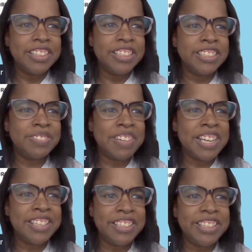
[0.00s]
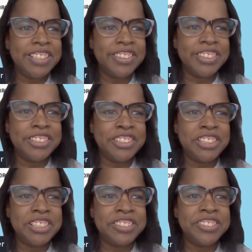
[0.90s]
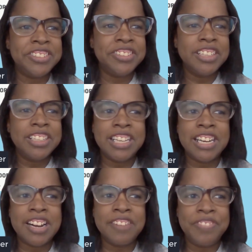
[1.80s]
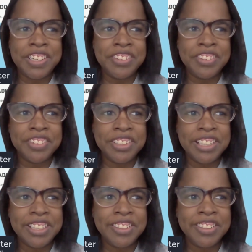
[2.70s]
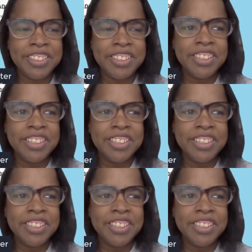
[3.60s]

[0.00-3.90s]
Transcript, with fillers: It's made a year this year that I've been on there.